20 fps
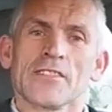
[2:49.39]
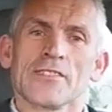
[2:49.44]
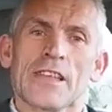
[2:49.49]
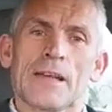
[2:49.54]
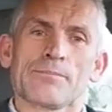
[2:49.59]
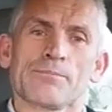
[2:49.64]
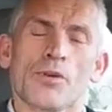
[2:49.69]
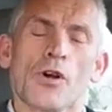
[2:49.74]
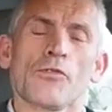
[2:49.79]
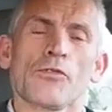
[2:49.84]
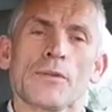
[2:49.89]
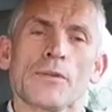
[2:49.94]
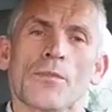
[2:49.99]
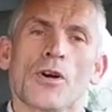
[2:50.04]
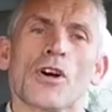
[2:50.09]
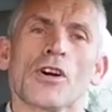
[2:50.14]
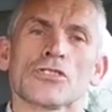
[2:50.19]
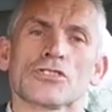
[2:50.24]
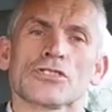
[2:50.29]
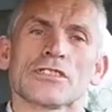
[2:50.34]
Their profit
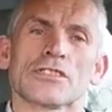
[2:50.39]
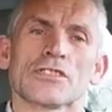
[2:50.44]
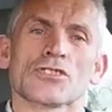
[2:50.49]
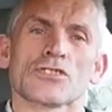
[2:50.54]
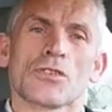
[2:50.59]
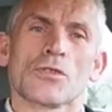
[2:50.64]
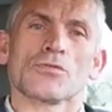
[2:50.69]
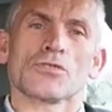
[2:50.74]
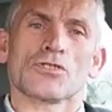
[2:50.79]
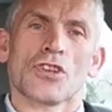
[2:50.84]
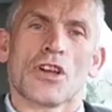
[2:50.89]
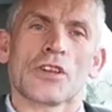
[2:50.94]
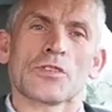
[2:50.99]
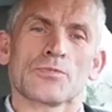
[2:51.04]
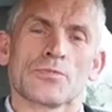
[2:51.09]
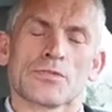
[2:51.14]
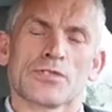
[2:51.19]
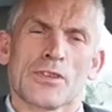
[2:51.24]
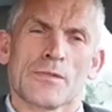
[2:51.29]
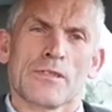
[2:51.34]
margin is so tight,
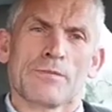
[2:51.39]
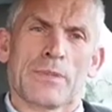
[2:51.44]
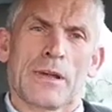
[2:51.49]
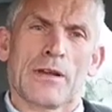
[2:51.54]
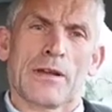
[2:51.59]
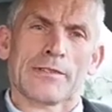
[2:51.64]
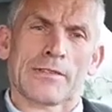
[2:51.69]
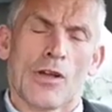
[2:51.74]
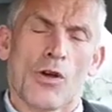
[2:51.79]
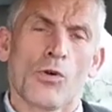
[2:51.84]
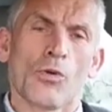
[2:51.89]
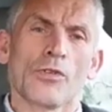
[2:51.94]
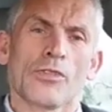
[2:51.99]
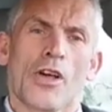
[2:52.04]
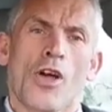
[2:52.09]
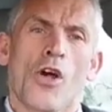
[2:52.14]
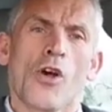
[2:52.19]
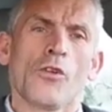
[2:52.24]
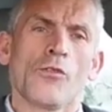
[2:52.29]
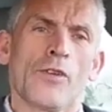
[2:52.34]
by the time they pay out all
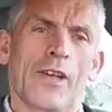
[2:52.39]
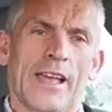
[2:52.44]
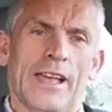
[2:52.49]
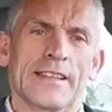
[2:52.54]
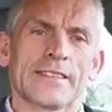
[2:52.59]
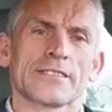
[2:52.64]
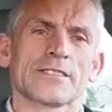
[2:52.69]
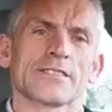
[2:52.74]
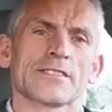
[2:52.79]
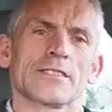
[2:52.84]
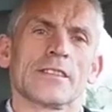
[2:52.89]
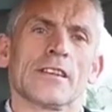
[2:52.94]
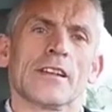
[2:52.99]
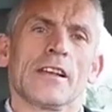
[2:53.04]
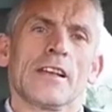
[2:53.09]
their overheads,